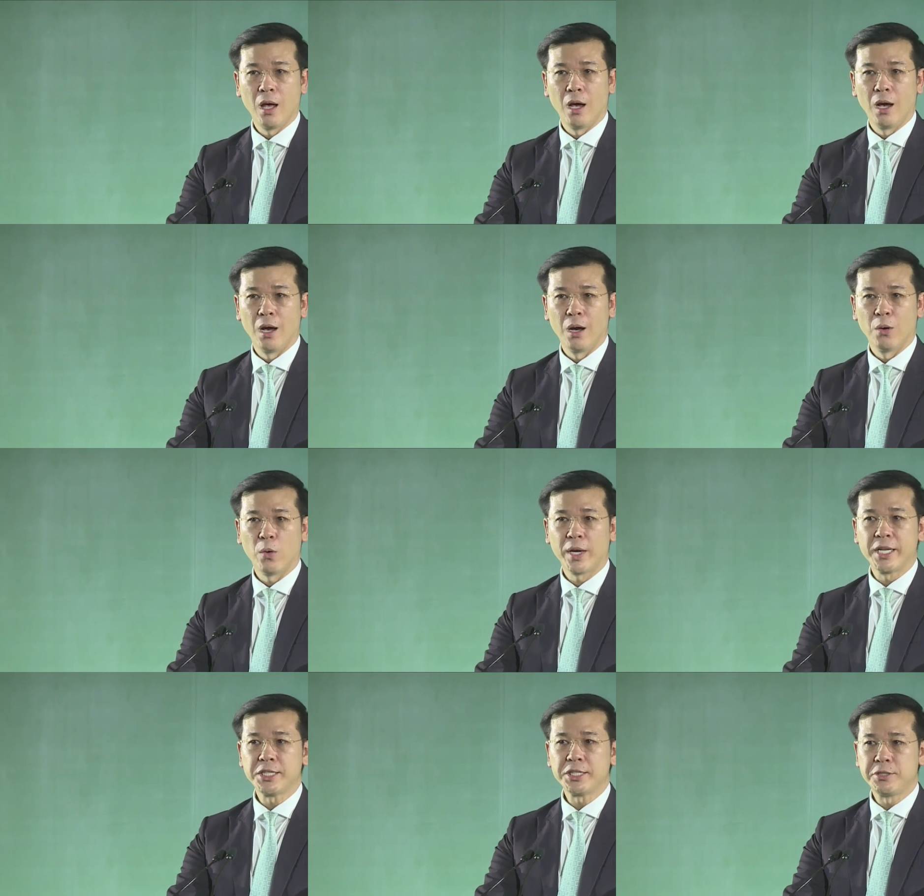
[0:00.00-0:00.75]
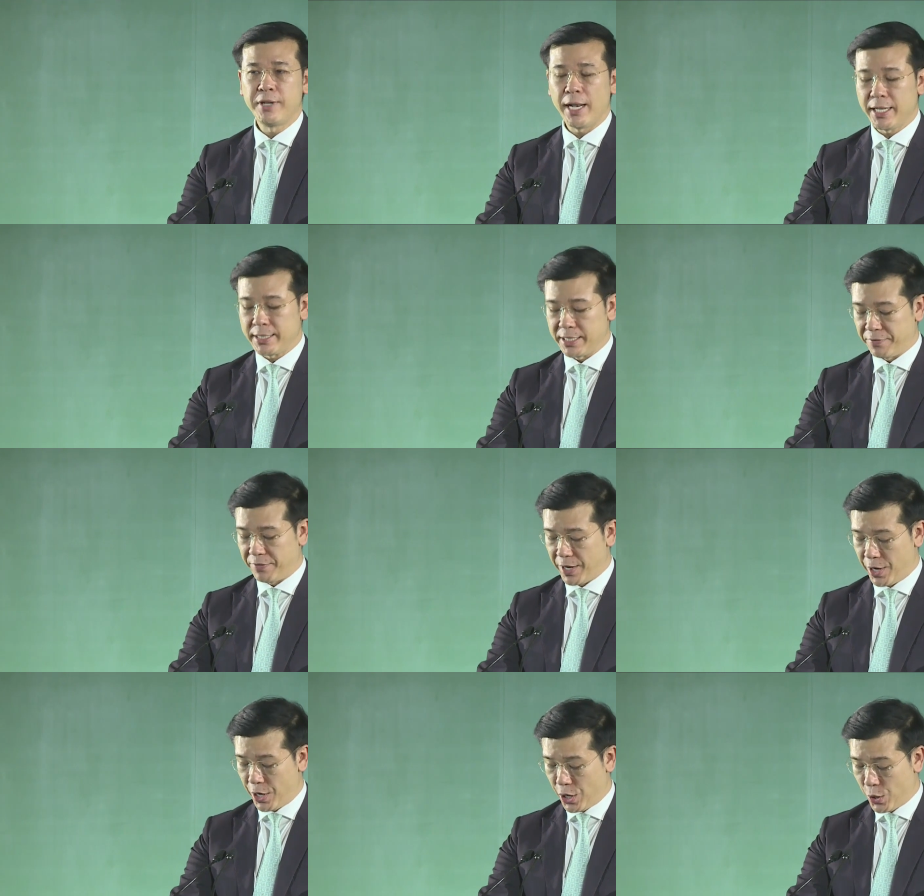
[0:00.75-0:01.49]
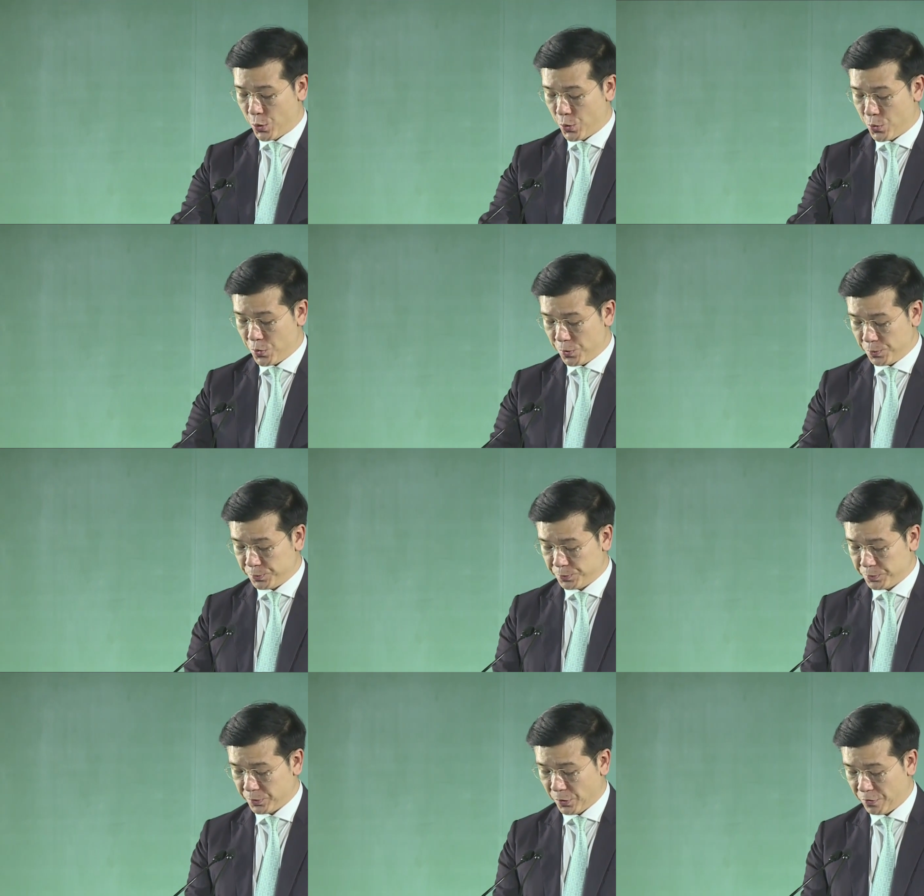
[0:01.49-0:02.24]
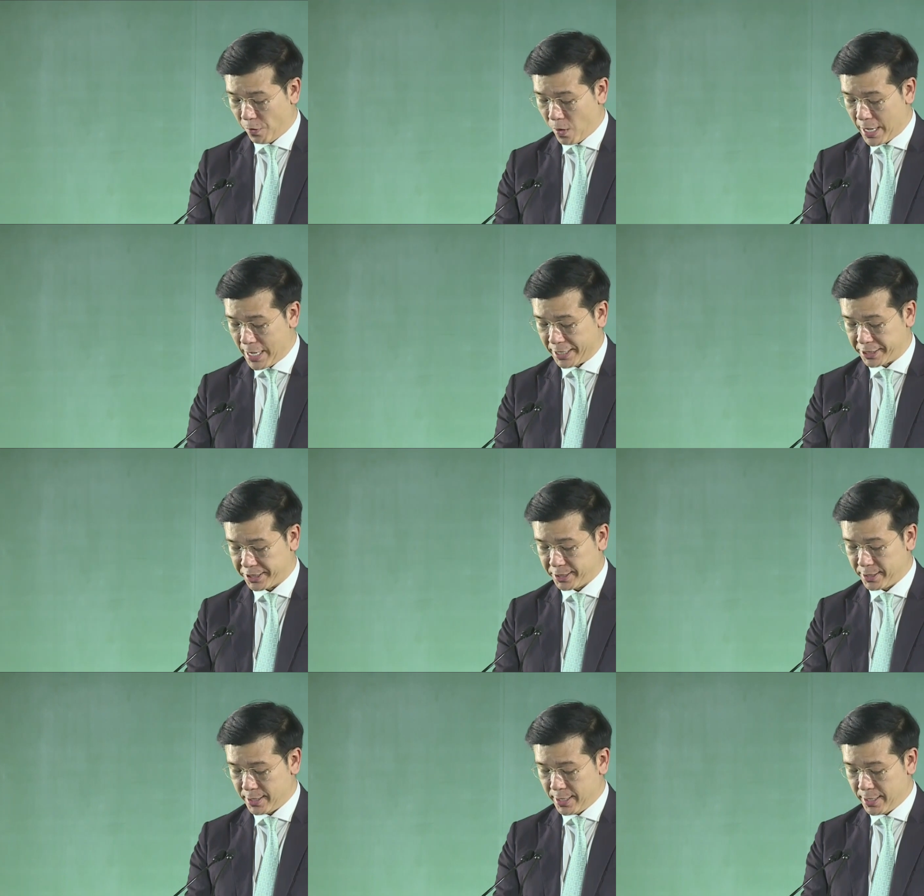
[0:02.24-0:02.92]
What is relatively new for us